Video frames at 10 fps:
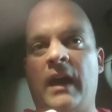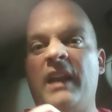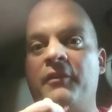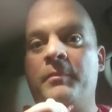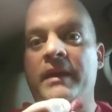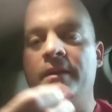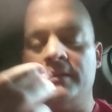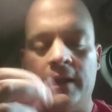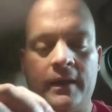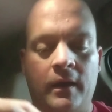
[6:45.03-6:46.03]
kind of
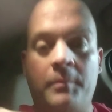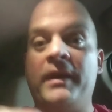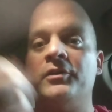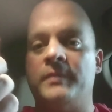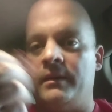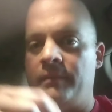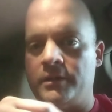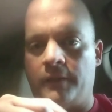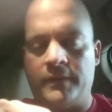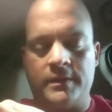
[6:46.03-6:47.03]
appeals me
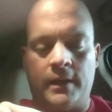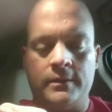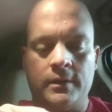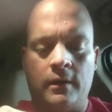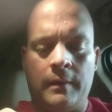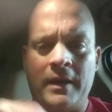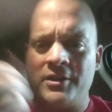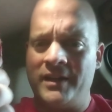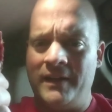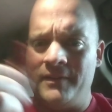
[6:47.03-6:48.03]
based off the scent. So I'm
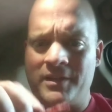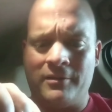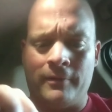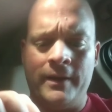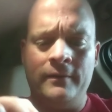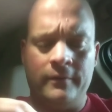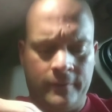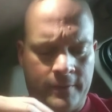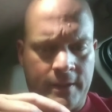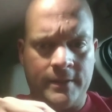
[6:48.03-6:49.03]
actually going to give this a 3
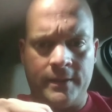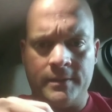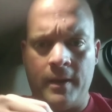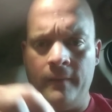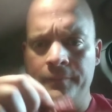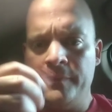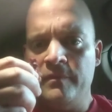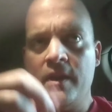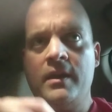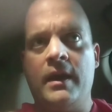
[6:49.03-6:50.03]
for scent and smell.
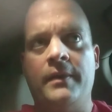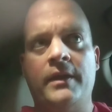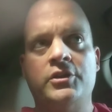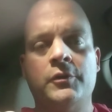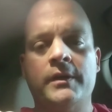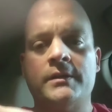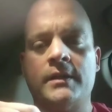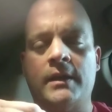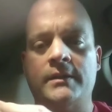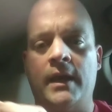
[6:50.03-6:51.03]
And then
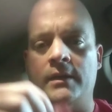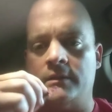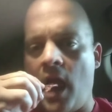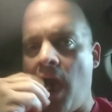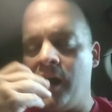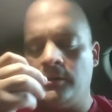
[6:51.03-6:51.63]
chewiness and taste.